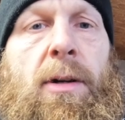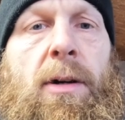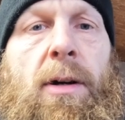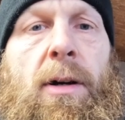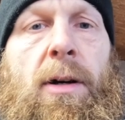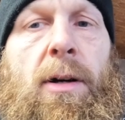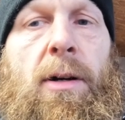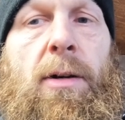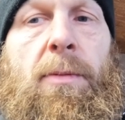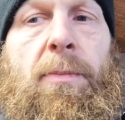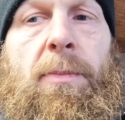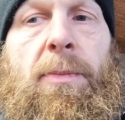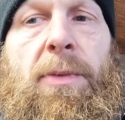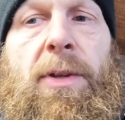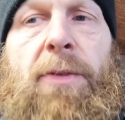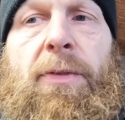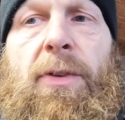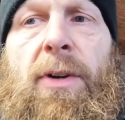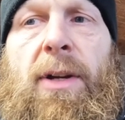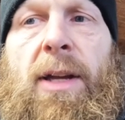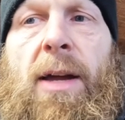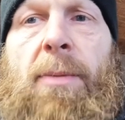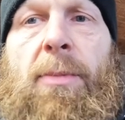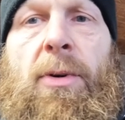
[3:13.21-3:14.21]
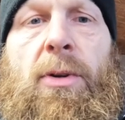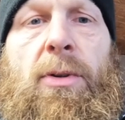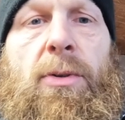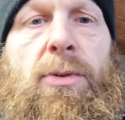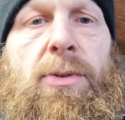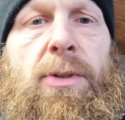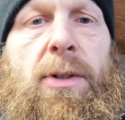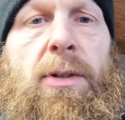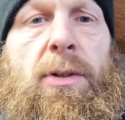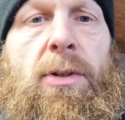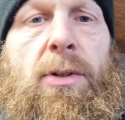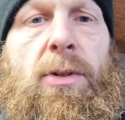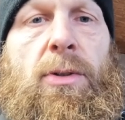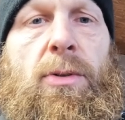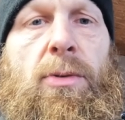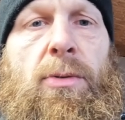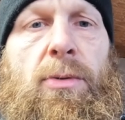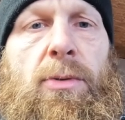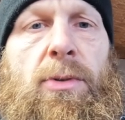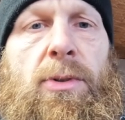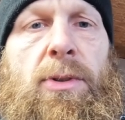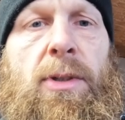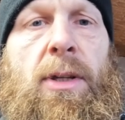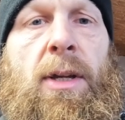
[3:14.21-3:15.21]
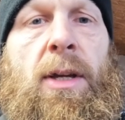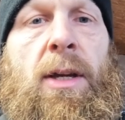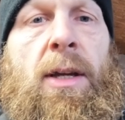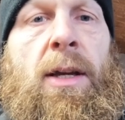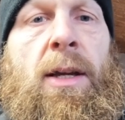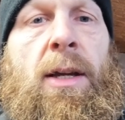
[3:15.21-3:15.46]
um, different chemicals that are used